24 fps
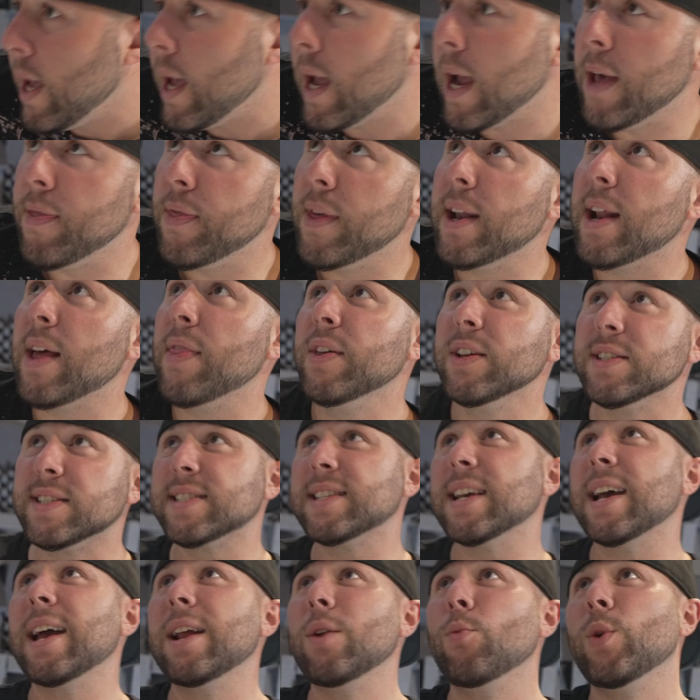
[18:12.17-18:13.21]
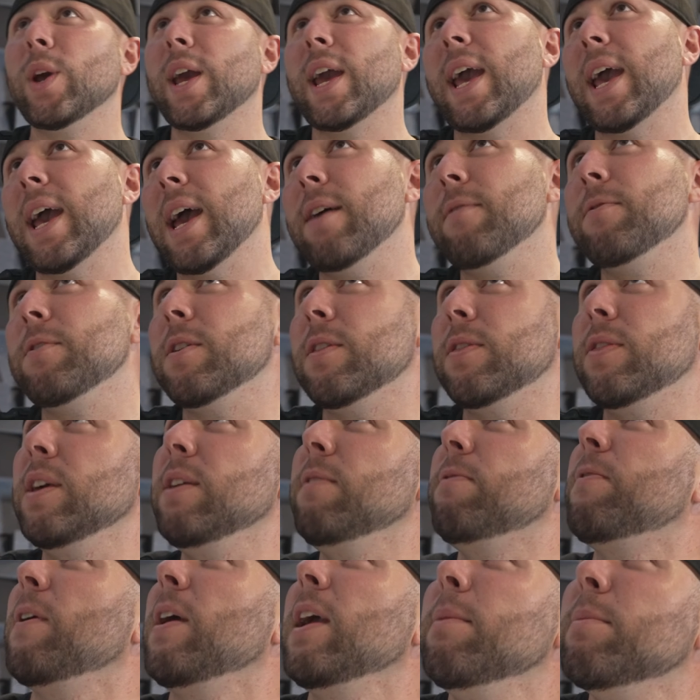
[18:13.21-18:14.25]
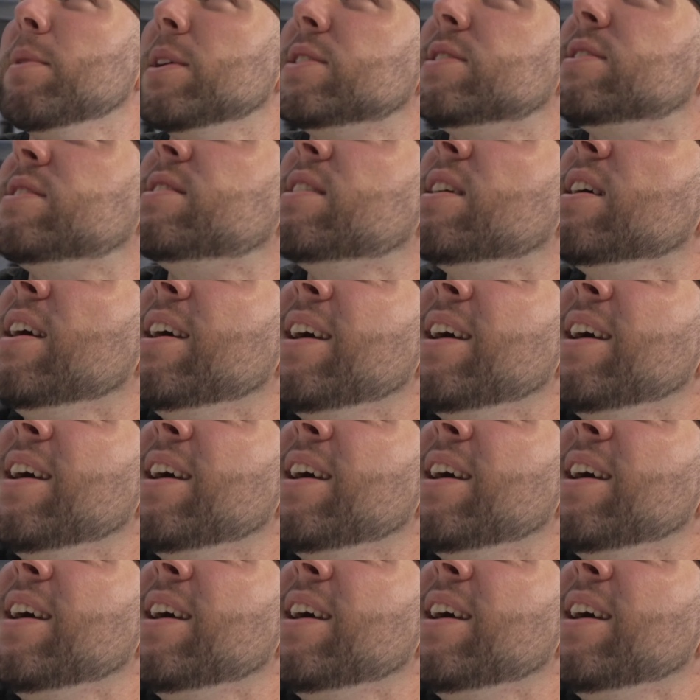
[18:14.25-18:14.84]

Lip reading: And then on this side, we have the famous